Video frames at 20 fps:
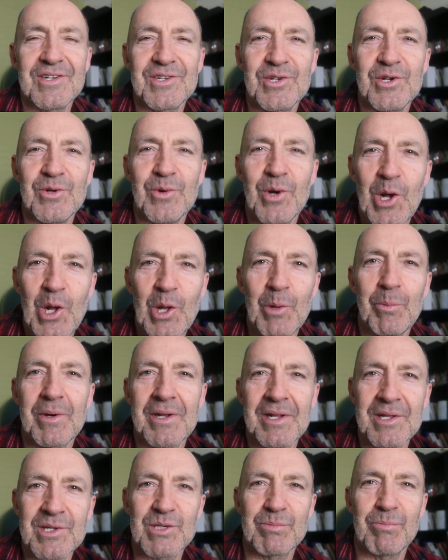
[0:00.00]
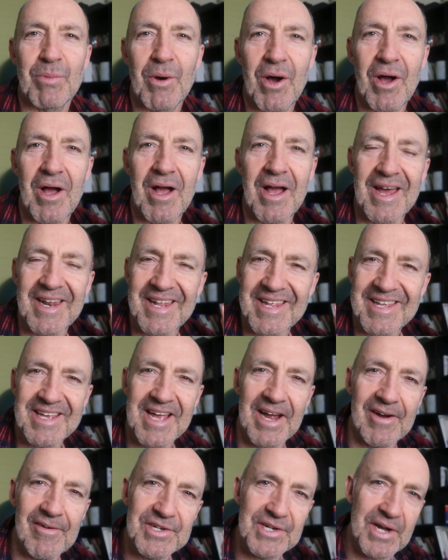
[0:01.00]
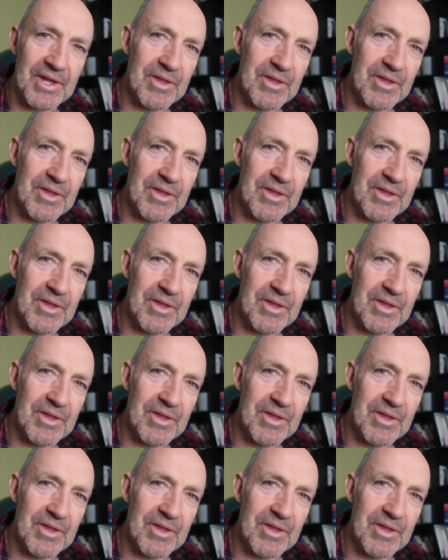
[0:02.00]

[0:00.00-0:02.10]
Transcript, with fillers: to help and inspire and encourage